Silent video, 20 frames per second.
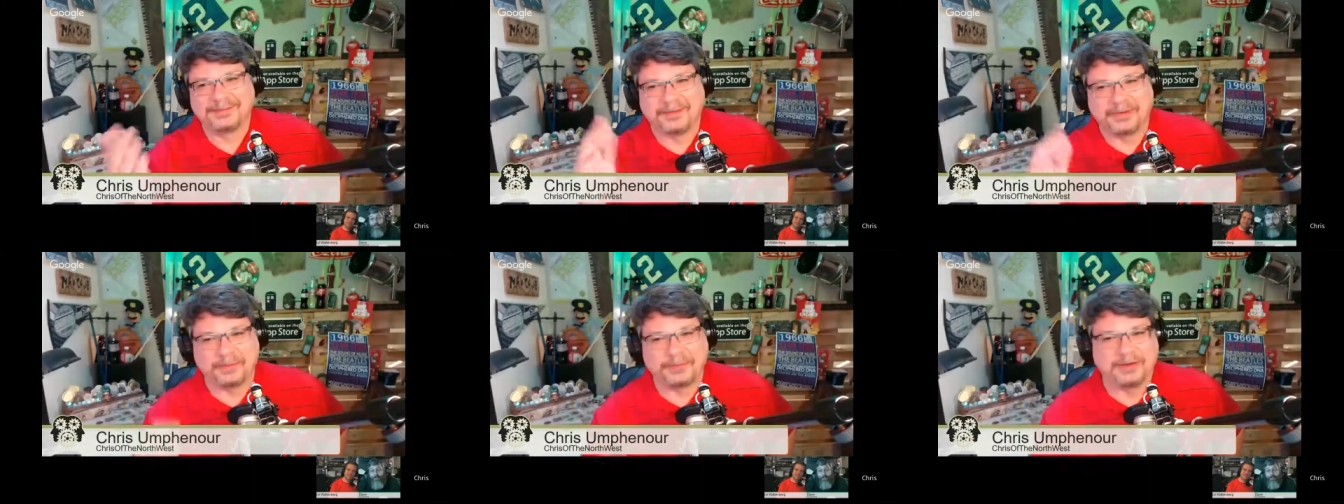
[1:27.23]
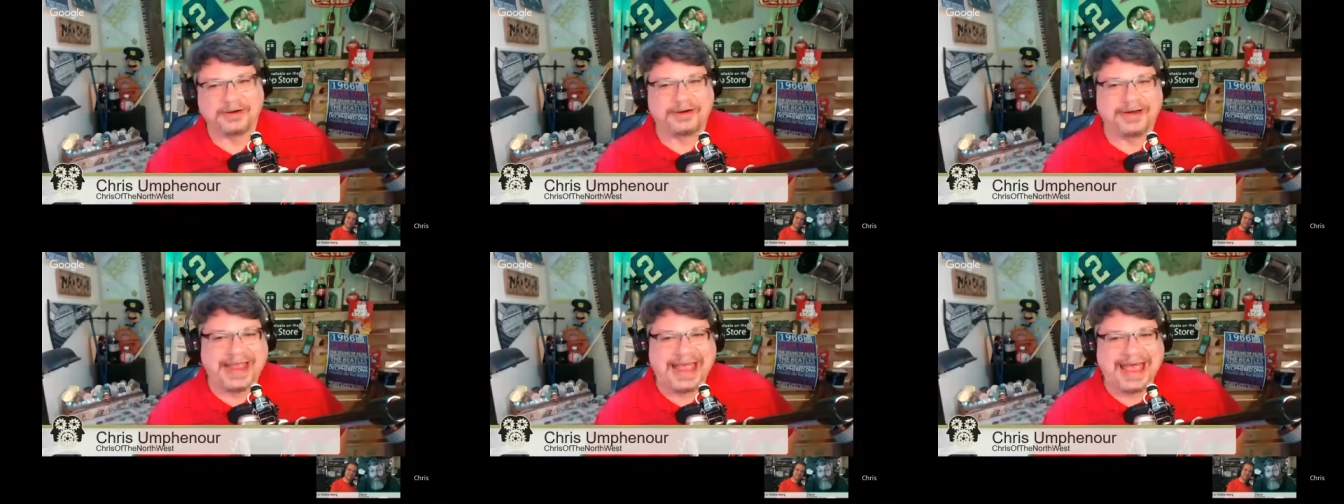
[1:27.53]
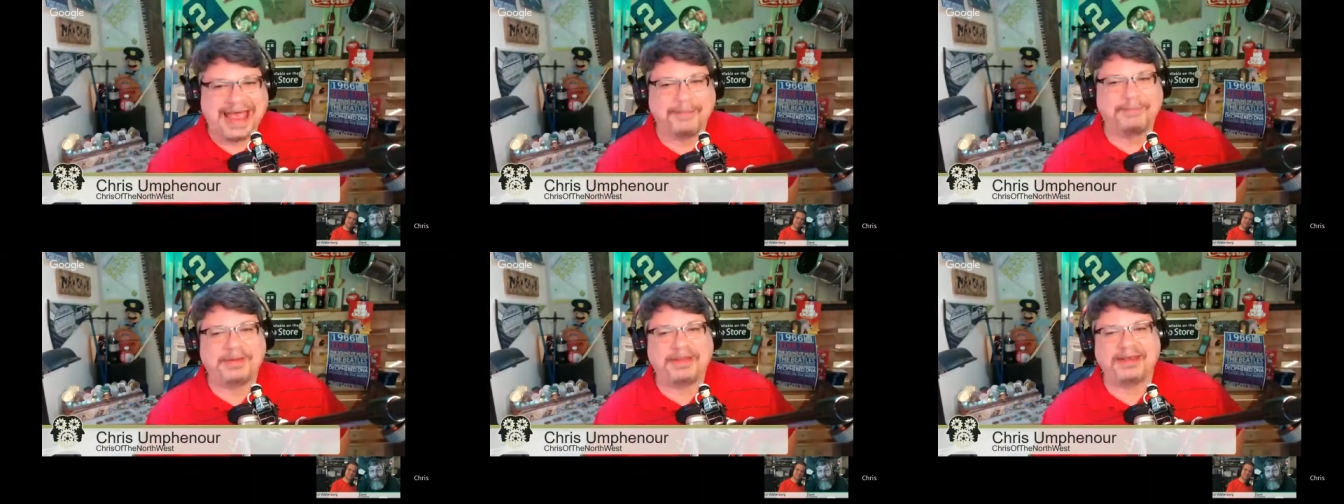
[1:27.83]
we're
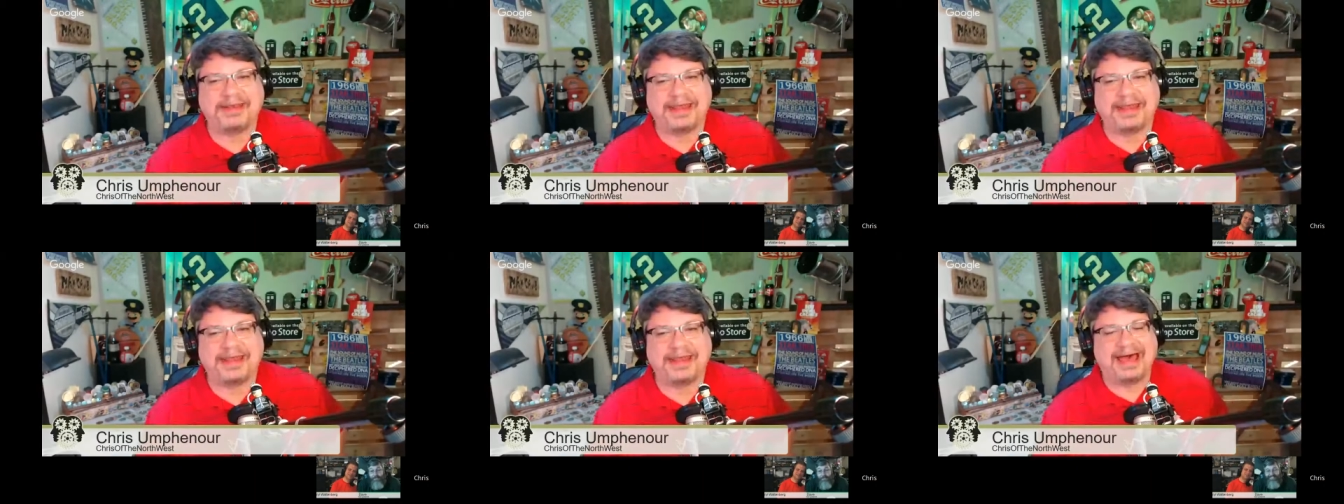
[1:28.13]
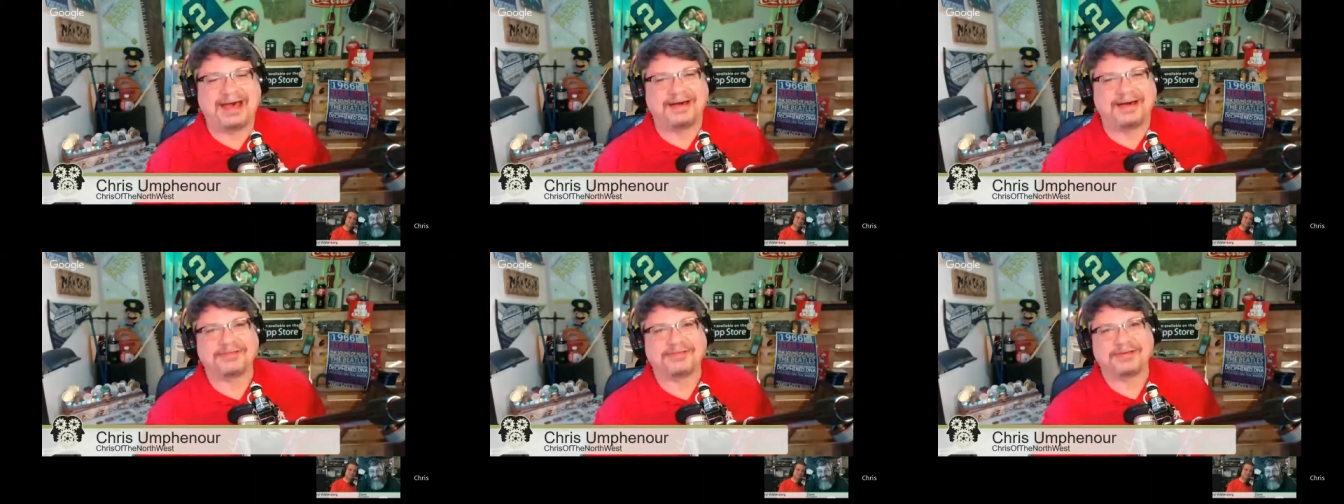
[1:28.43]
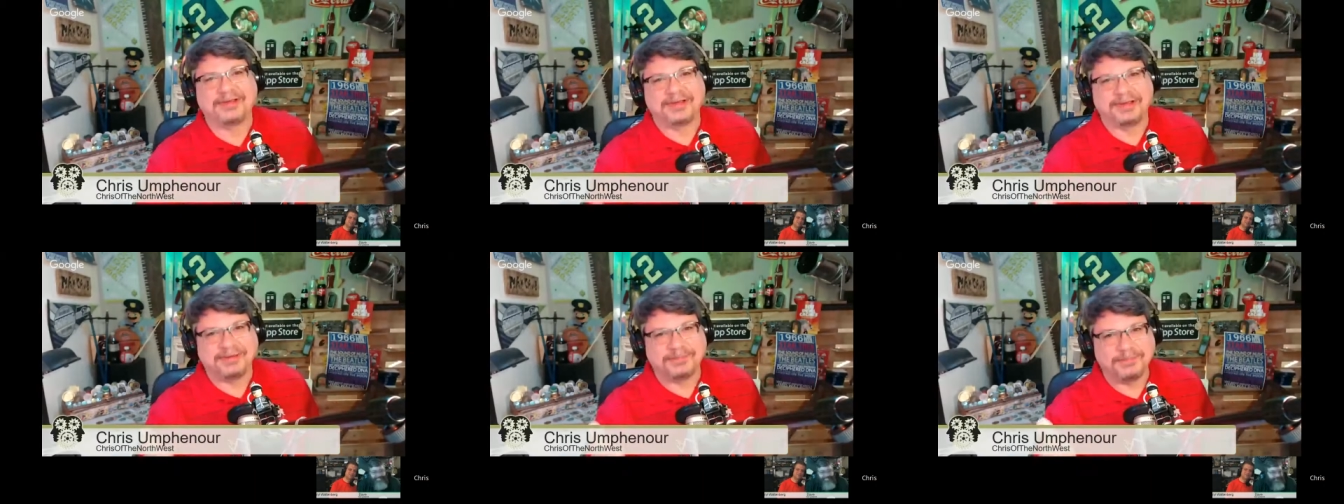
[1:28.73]
happy to have
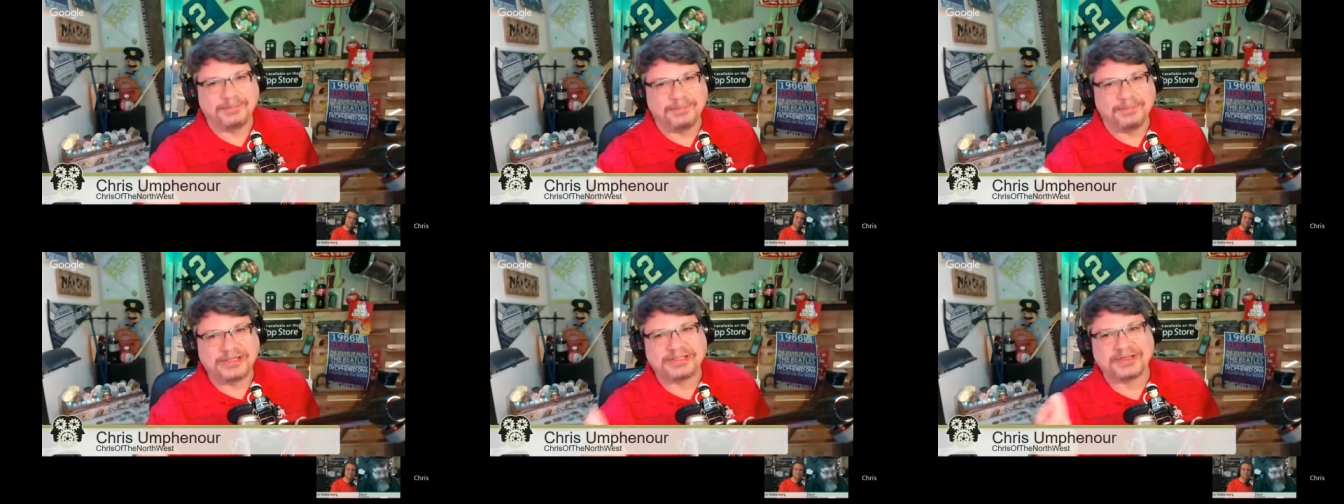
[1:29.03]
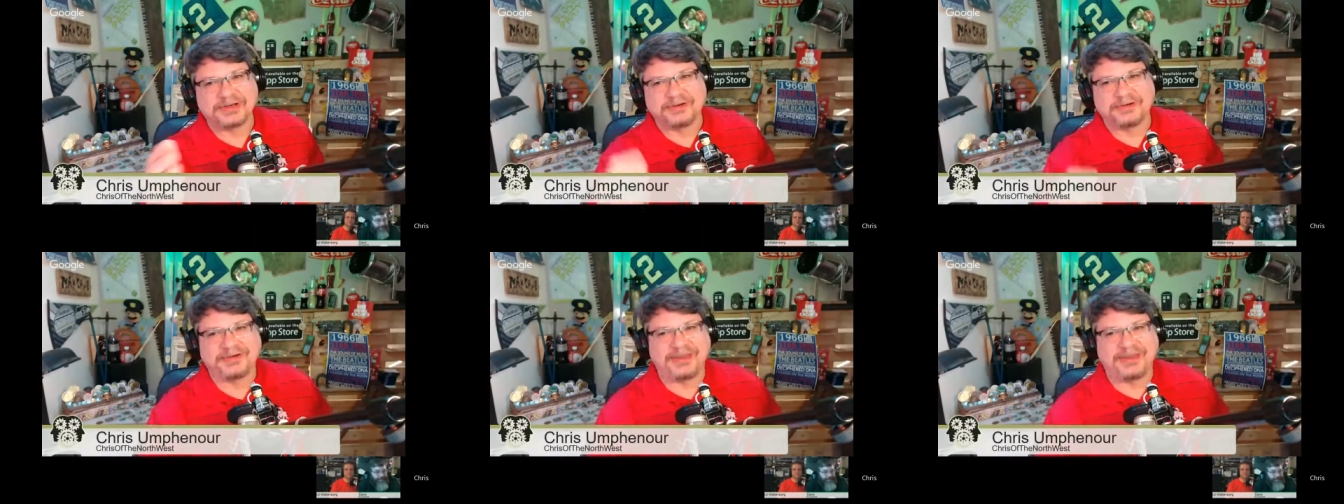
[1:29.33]
Mr.